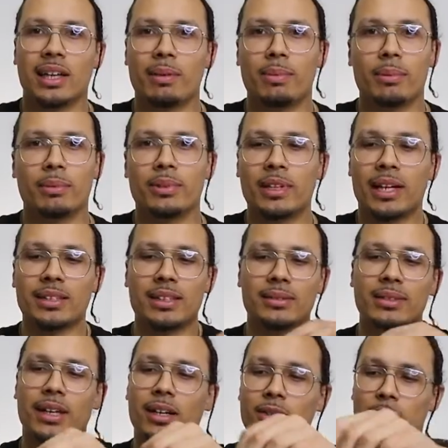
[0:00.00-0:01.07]
a lot of people do that
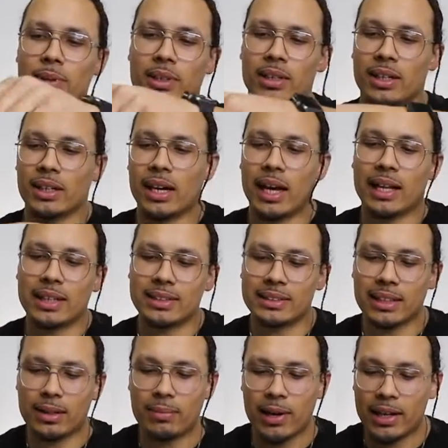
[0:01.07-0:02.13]
sometimes, but I like to
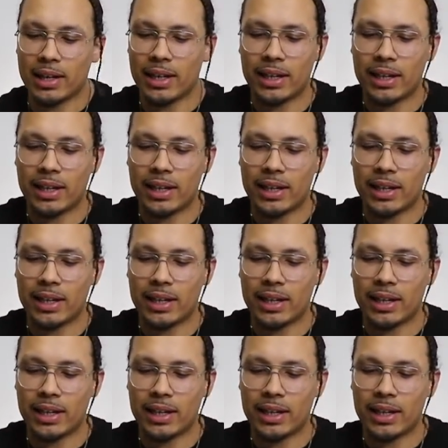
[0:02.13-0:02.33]
tuck mine